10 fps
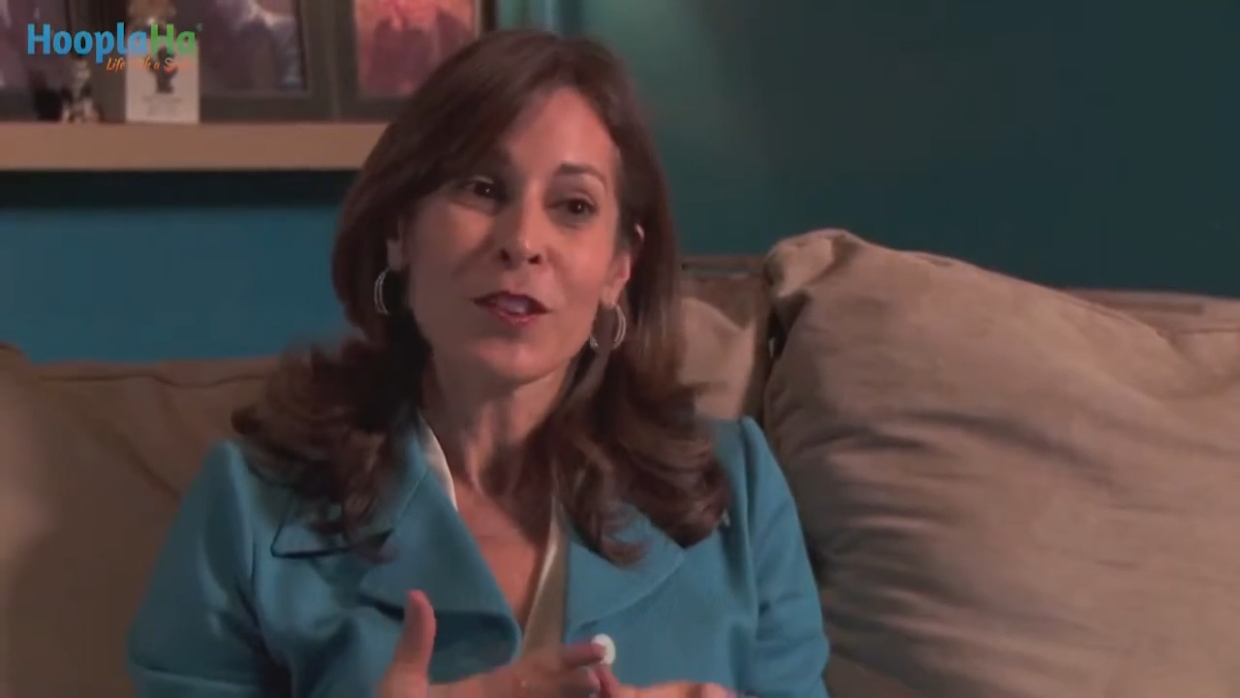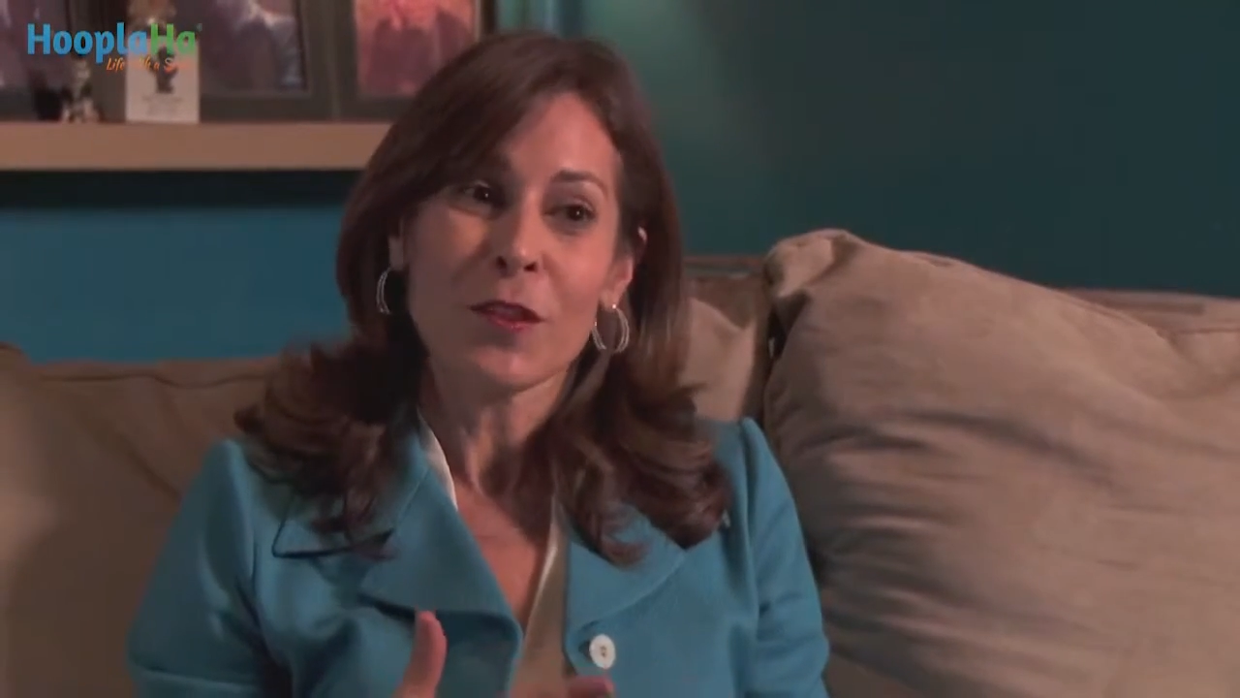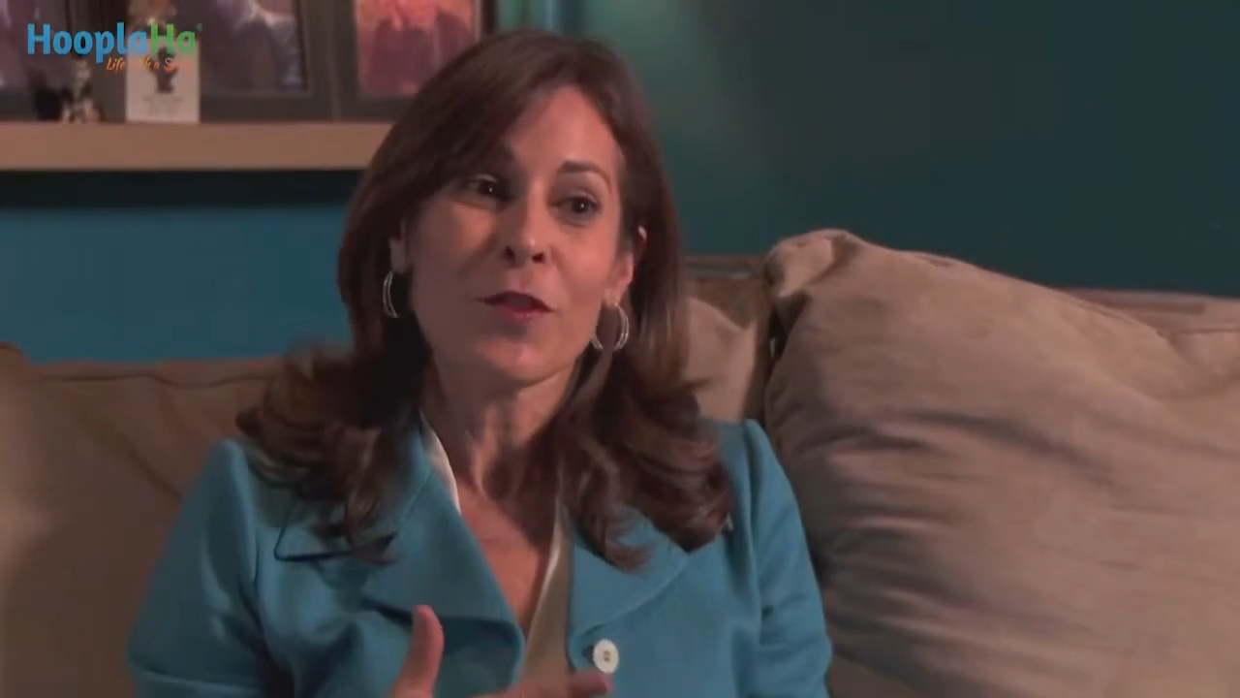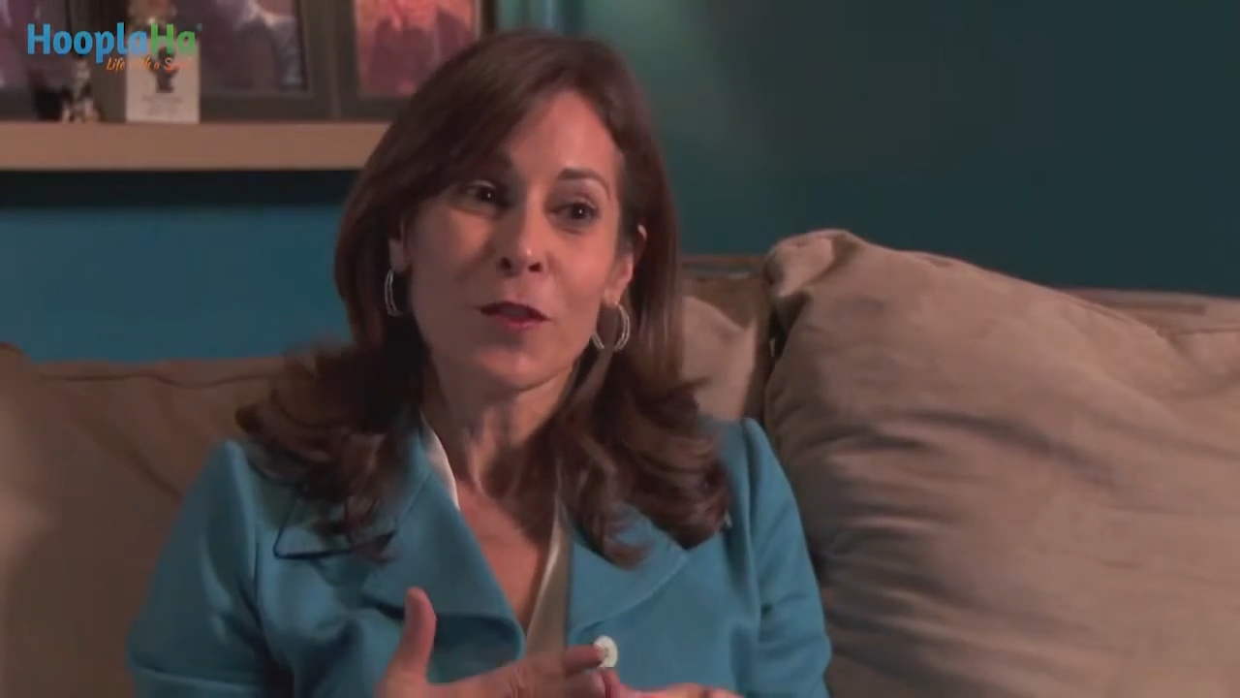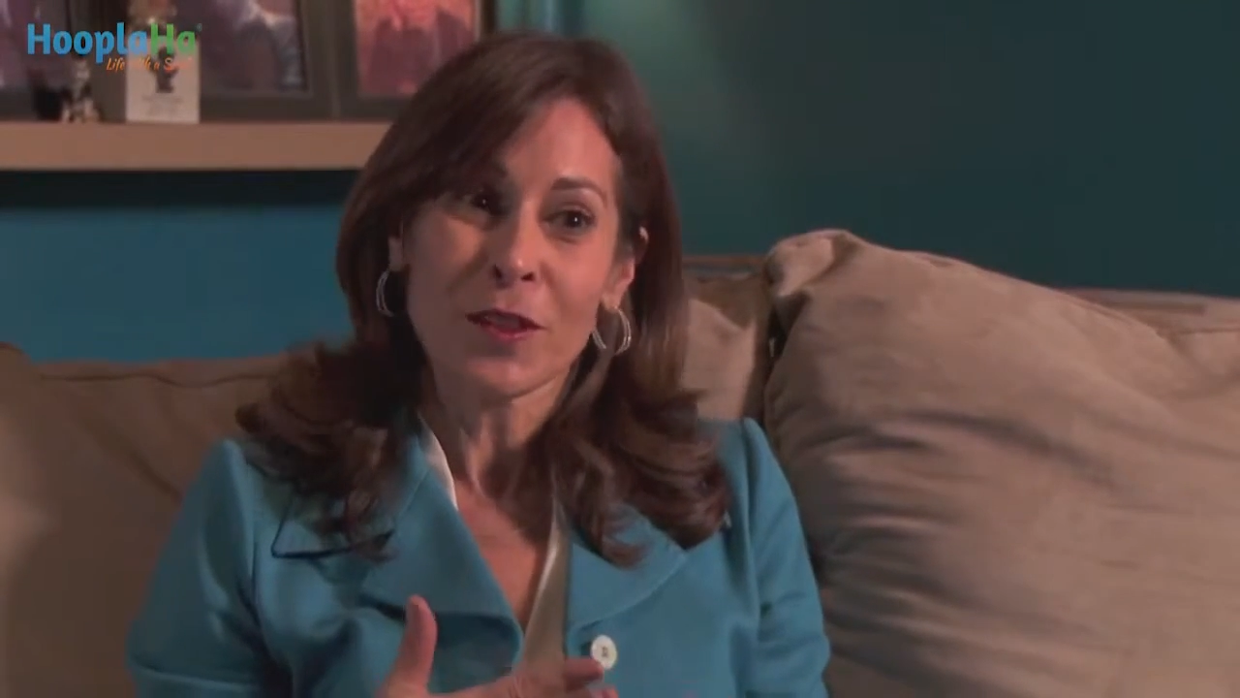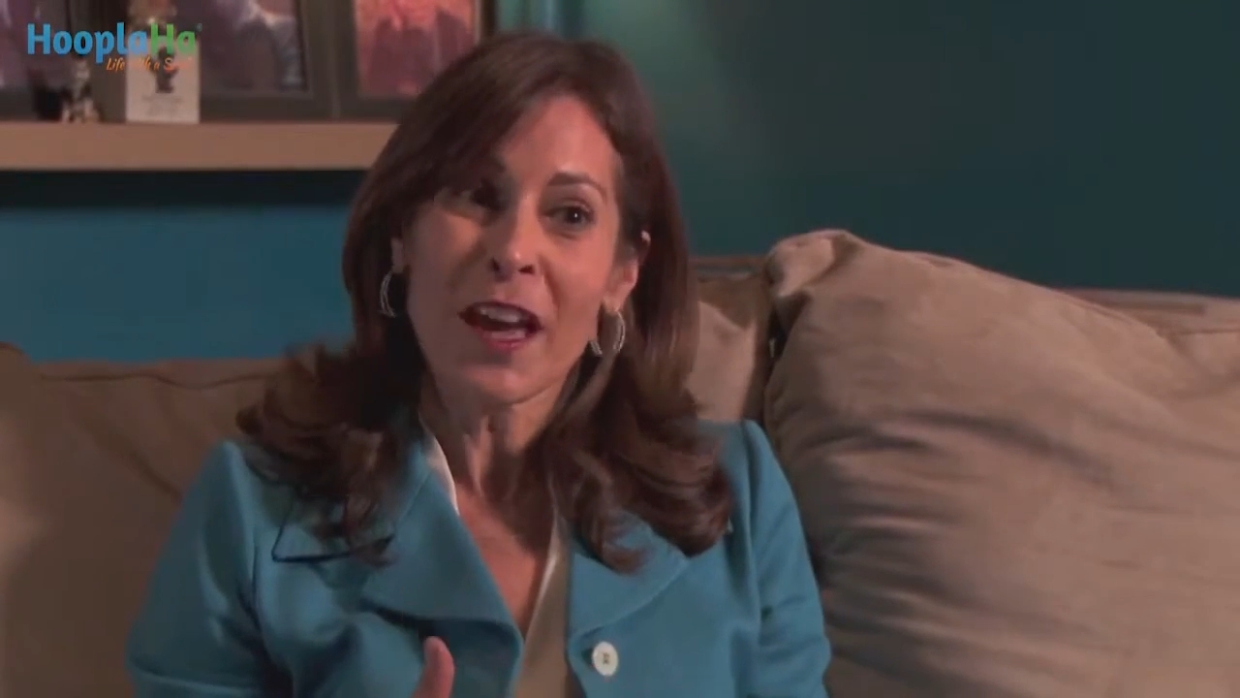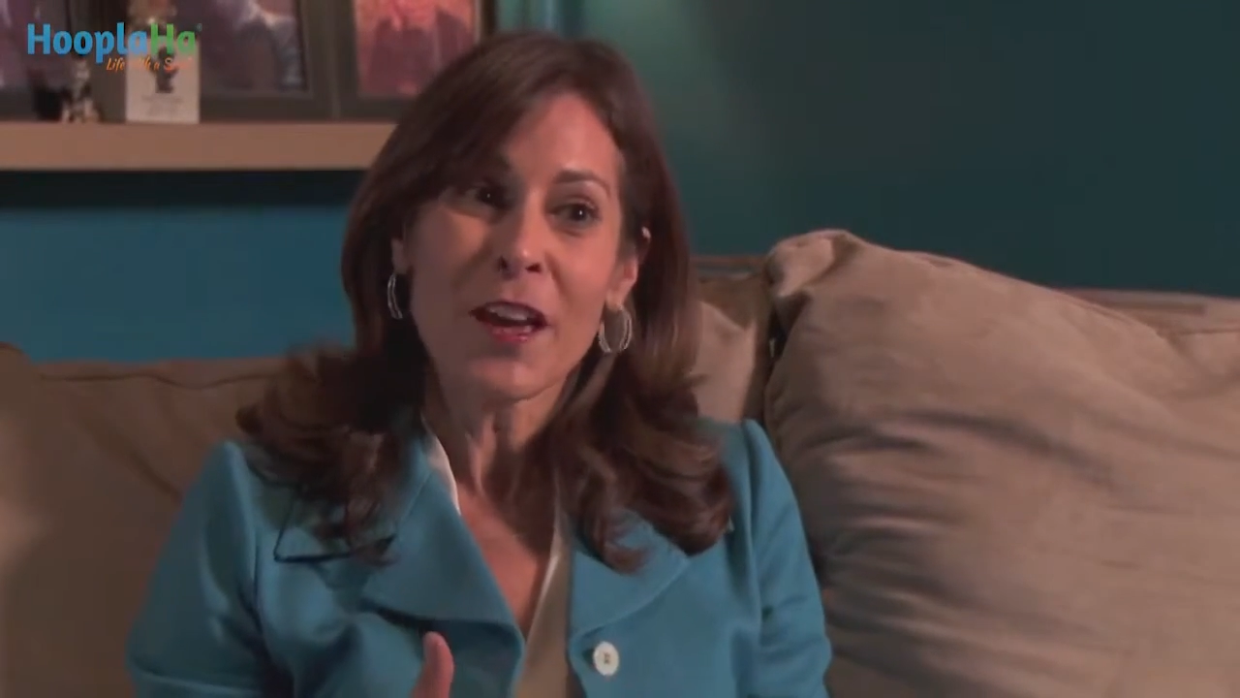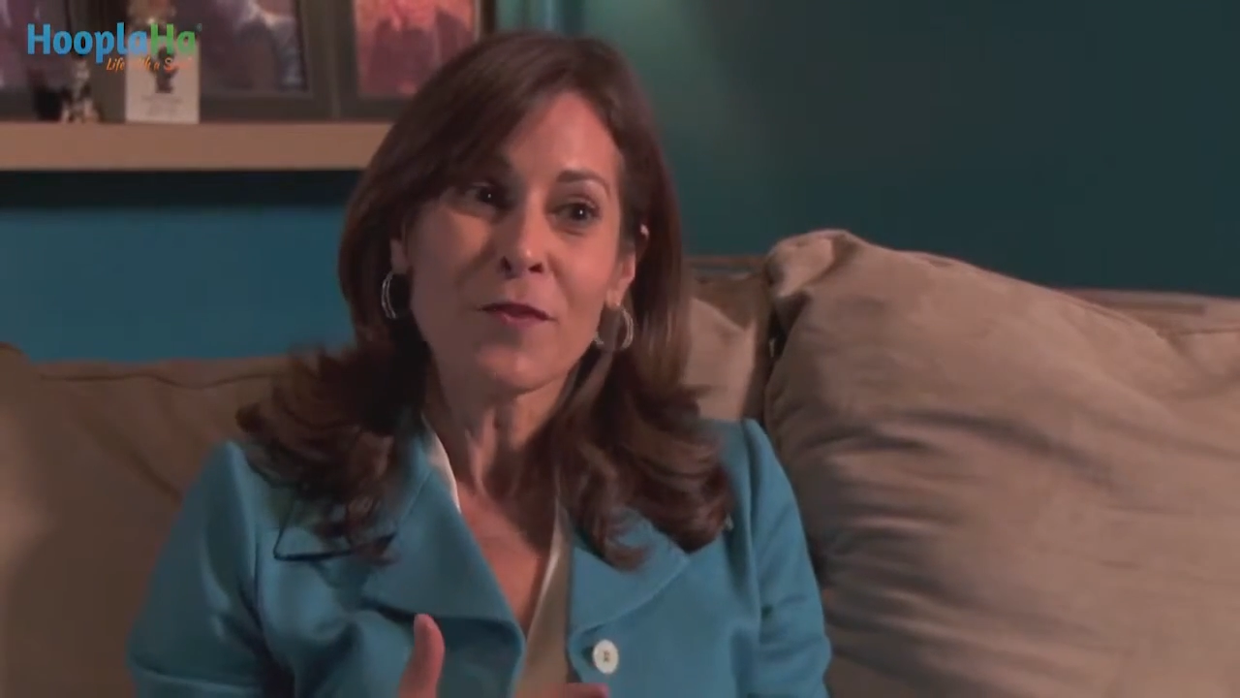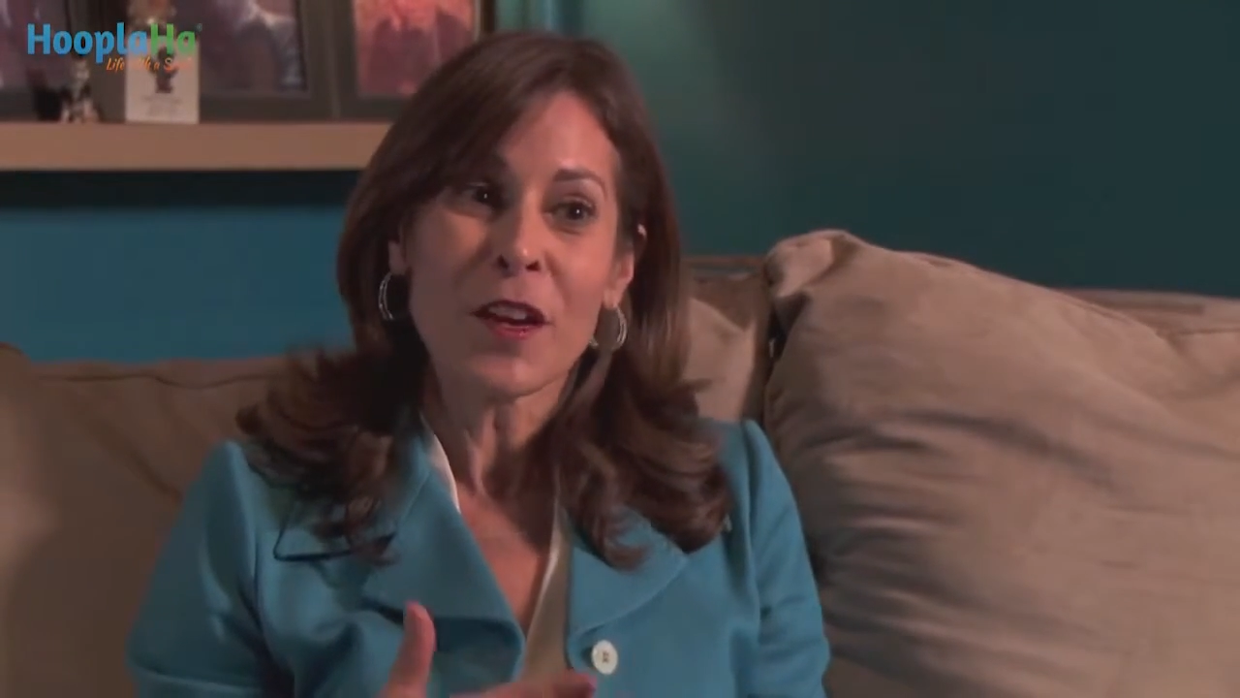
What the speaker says: live your life